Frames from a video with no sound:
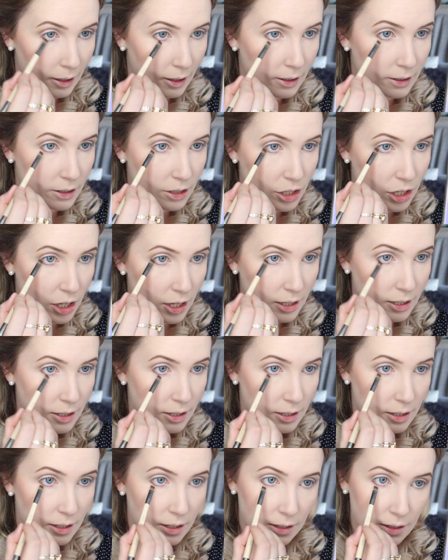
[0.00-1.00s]
and
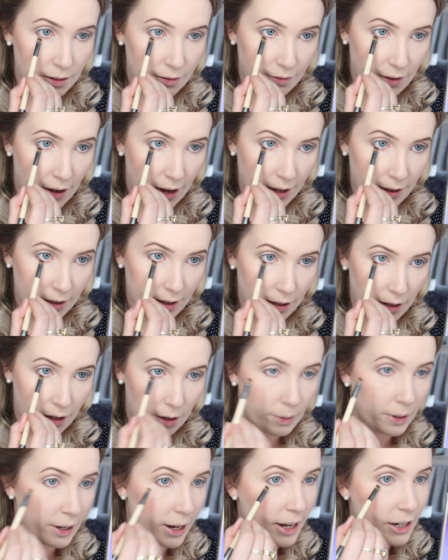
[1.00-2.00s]
just define the
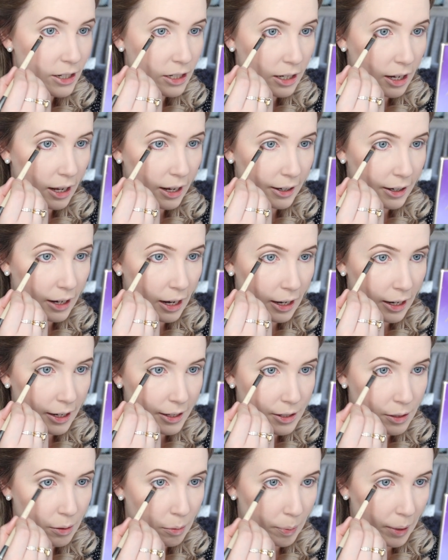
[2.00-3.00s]
lower lash line a
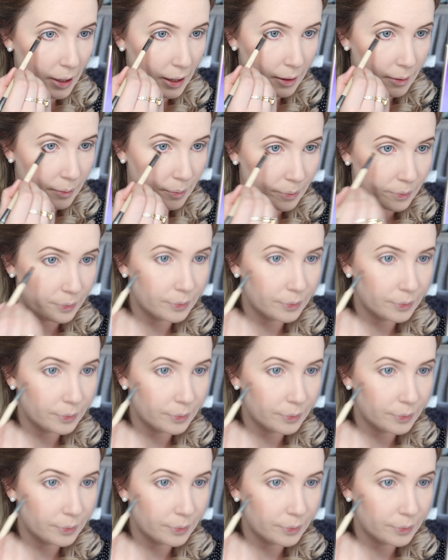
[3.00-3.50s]
little bit.